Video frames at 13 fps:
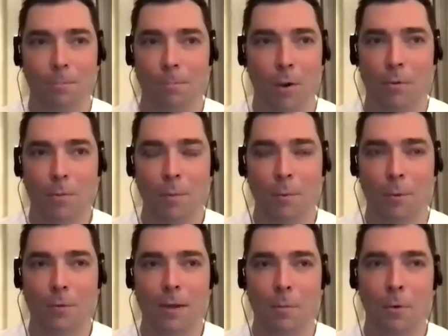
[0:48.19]
Most people
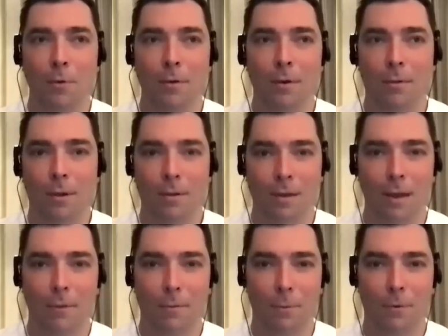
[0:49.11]
would say Putin because
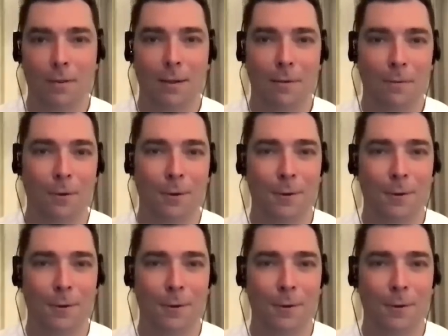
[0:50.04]
Kiev was going to fall